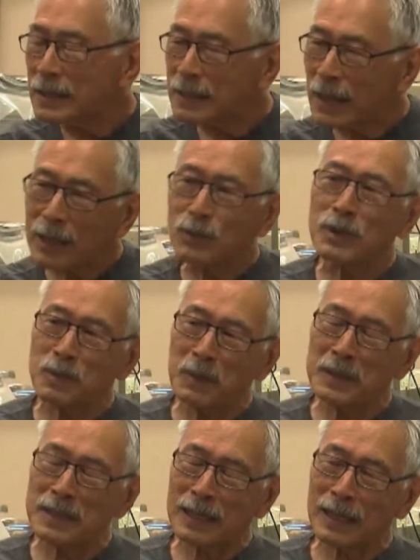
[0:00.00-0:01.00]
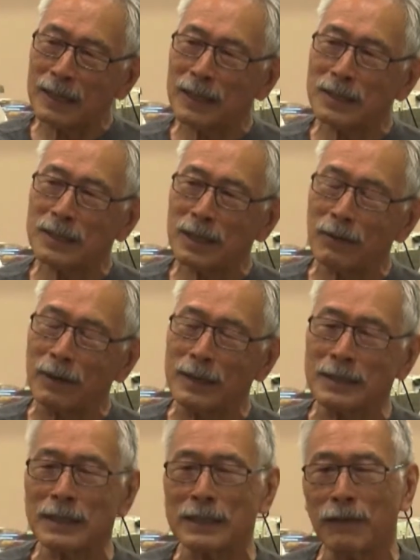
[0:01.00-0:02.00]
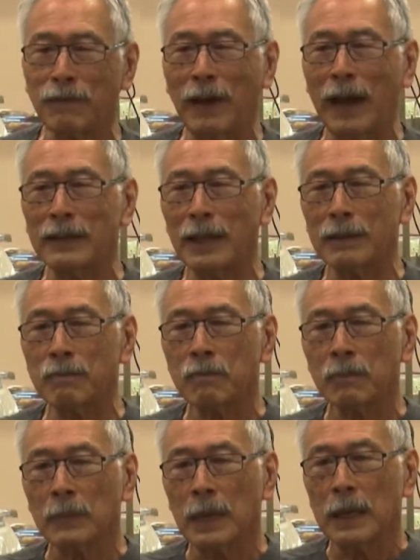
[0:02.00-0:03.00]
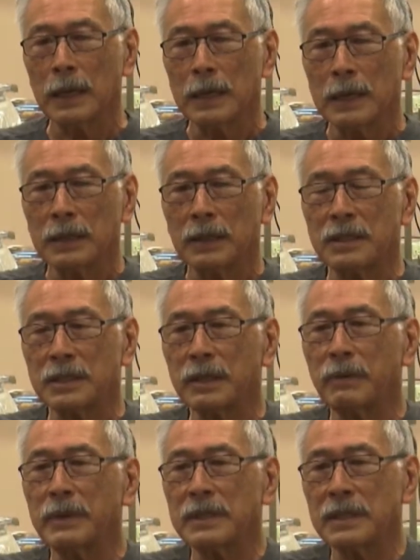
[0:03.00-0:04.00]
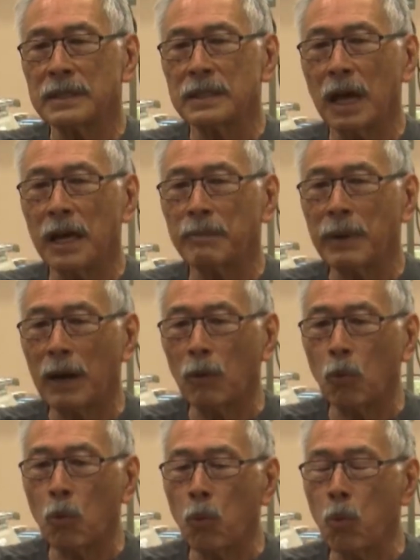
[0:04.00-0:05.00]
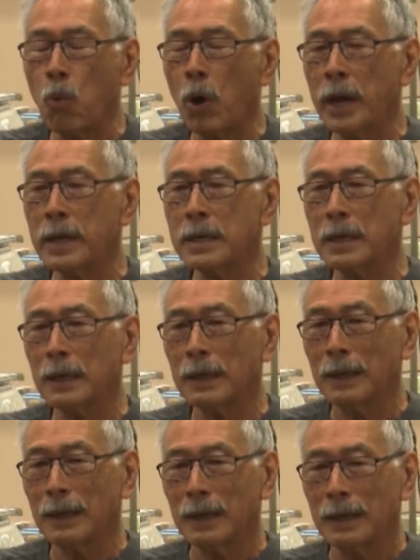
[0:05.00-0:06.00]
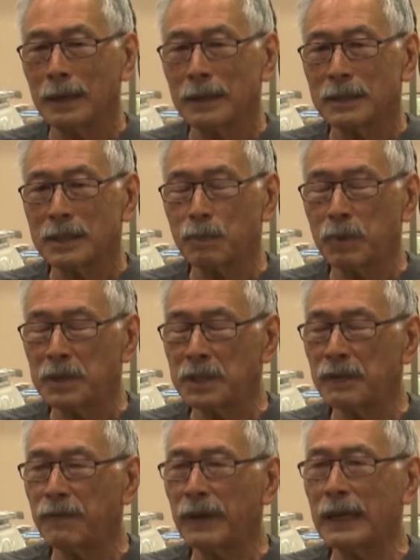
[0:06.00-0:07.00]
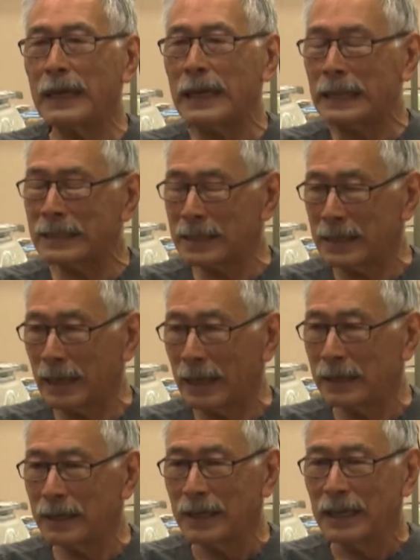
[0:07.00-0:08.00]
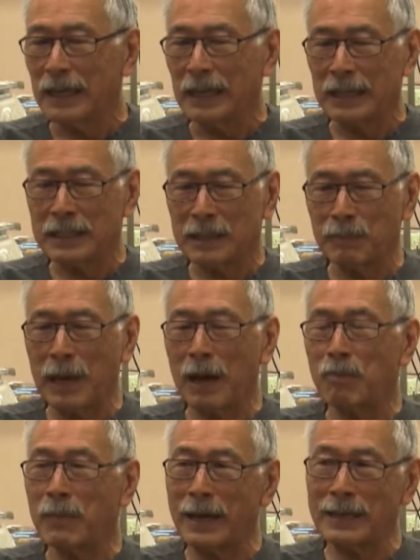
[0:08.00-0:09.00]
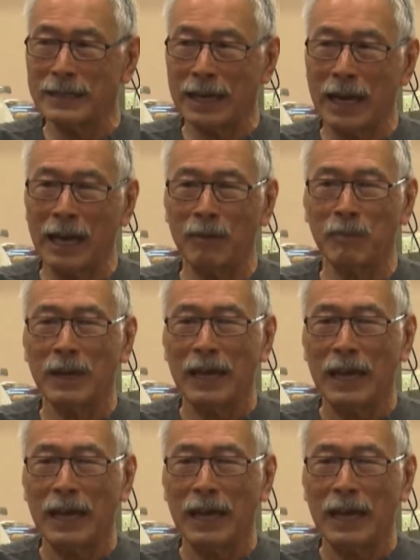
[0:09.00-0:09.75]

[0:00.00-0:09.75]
that's what's missing in this series, is the fact that the series is not about one specific incident. It's about my time